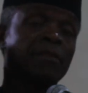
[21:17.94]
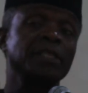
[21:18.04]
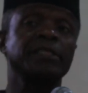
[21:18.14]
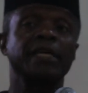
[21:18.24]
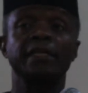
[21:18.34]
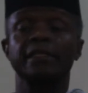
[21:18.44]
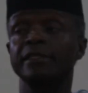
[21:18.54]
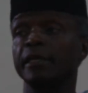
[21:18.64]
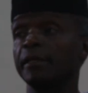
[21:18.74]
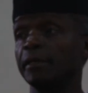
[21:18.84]
These
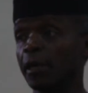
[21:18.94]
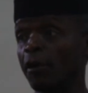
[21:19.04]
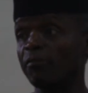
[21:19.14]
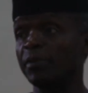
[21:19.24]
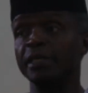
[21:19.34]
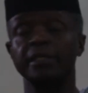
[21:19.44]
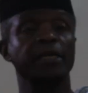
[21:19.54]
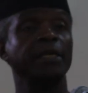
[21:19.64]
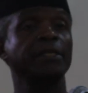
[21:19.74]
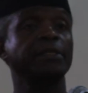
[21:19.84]
days, the
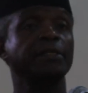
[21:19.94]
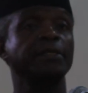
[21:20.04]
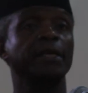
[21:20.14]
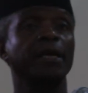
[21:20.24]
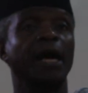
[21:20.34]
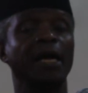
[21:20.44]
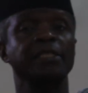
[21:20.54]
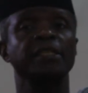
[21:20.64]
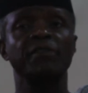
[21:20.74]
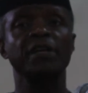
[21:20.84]
government is
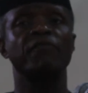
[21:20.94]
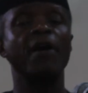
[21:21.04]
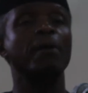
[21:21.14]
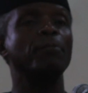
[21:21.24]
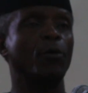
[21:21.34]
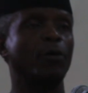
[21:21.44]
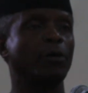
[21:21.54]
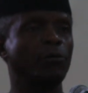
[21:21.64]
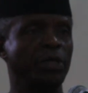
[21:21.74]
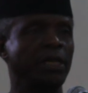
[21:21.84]
achieving far more.
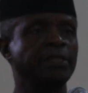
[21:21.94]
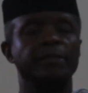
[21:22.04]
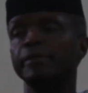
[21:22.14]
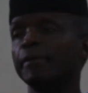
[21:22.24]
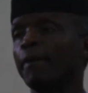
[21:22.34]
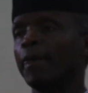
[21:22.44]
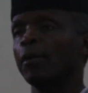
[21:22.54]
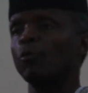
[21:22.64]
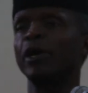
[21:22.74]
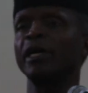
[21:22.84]

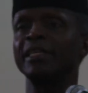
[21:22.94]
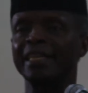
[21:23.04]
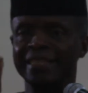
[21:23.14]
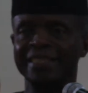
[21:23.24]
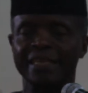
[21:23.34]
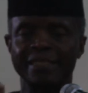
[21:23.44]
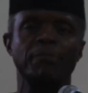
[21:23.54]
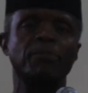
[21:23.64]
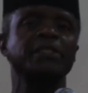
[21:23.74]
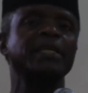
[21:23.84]
We're earning
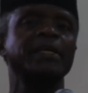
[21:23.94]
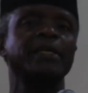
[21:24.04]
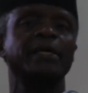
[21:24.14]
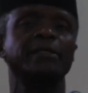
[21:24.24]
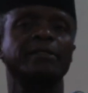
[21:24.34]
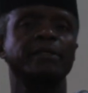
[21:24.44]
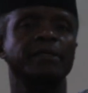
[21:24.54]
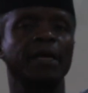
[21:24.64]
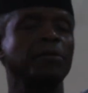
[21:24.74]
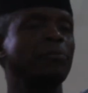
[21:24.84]
60% less
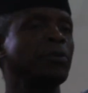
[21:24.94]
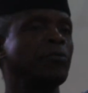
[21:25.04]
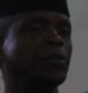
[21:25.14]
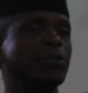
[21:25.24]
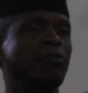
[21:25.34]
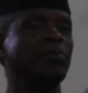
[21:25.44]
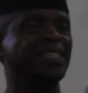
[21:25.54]
that's a figure of 60%.